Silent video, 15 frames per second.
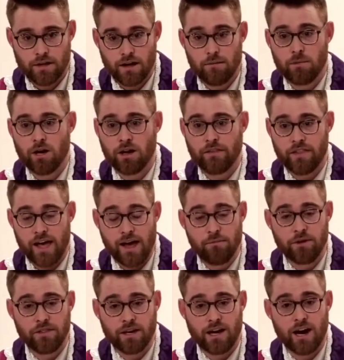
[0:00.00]
among them
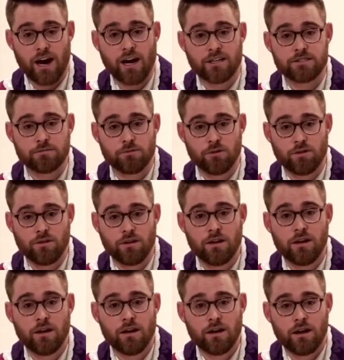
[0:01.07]
in the gospel,
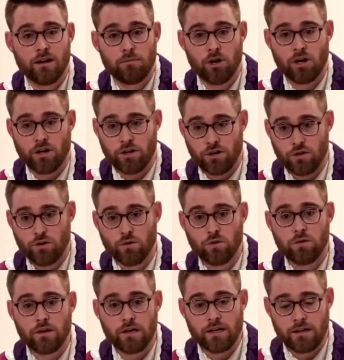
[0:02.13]
among
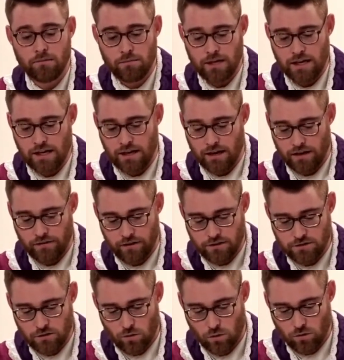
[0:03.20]
you and me in
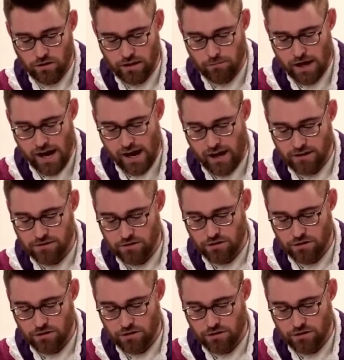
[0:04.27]
this holy Mass.